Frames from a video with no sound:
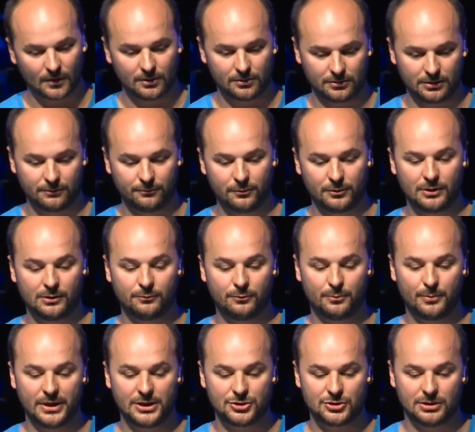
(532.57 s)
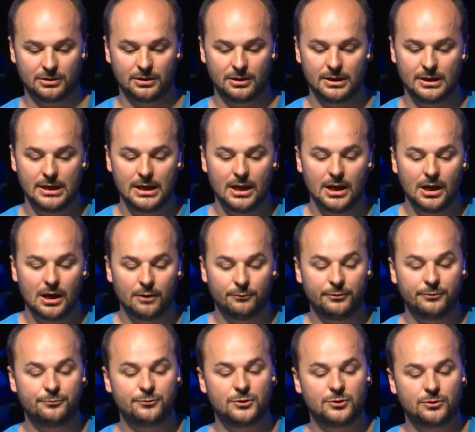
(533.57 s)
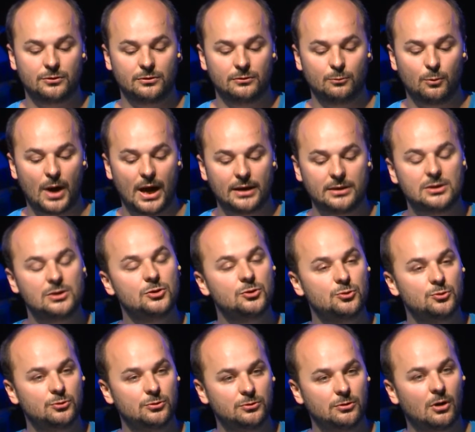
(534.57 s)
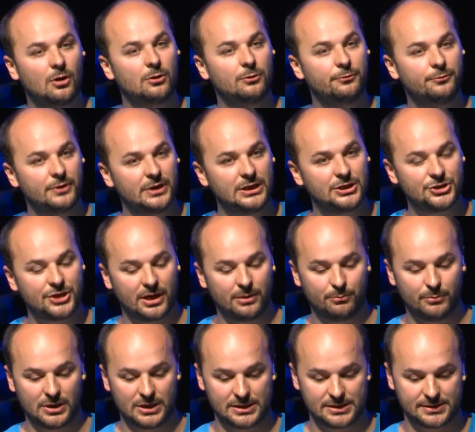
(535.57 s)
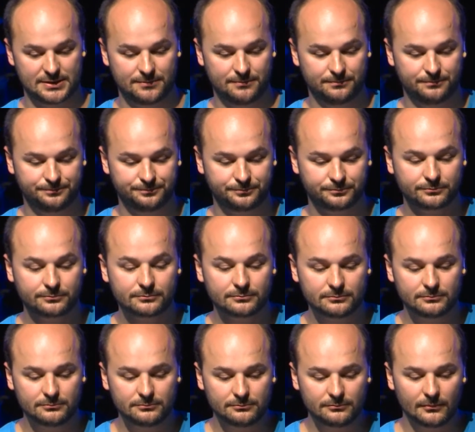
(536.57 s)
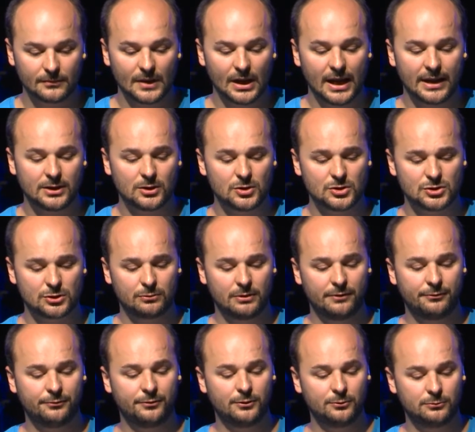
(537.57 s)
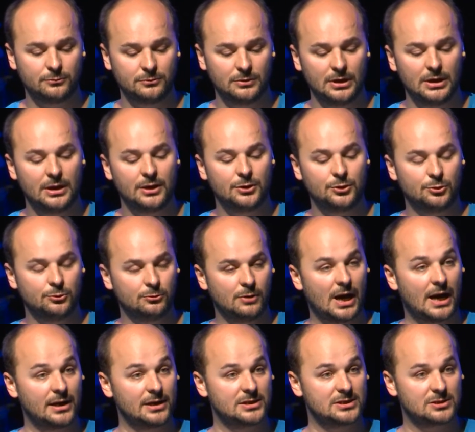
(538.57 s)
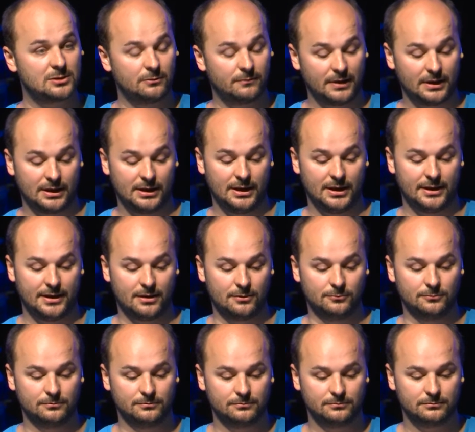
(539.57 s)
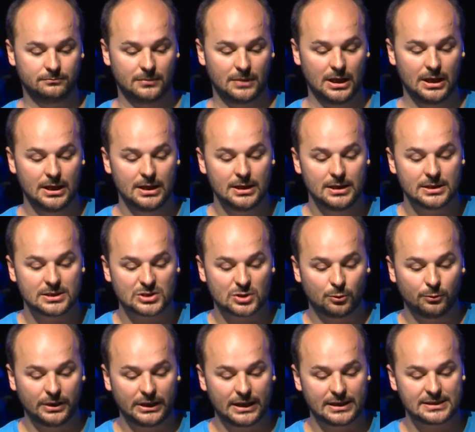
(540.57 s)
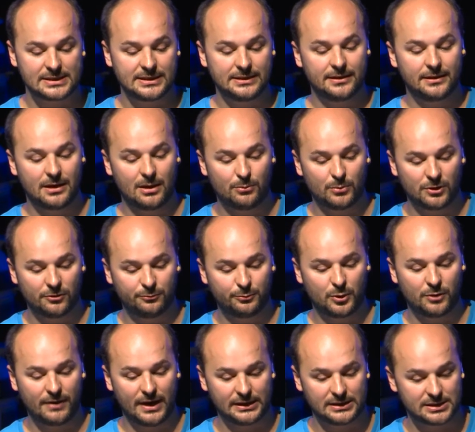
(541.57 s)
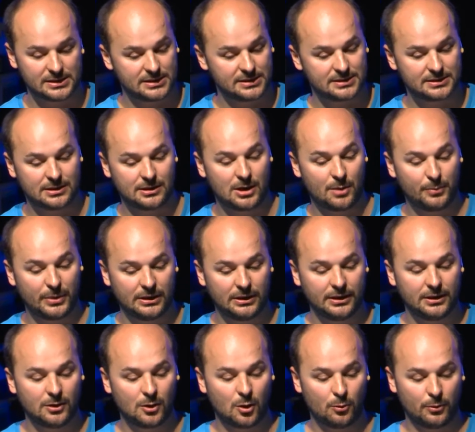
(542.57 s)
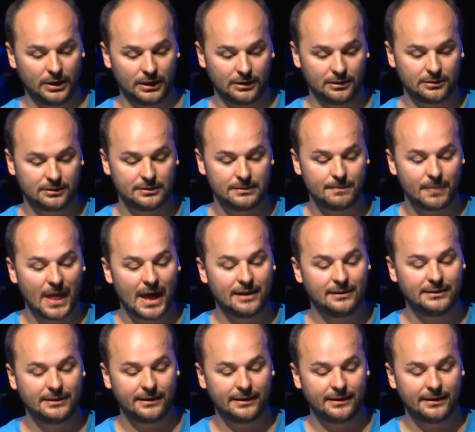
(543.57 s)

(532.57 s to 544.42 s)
only for information, with 1, 2, or 3 chambers. And also a few new are in Slovakia now. So we can see the number of providers is rapidly growing, and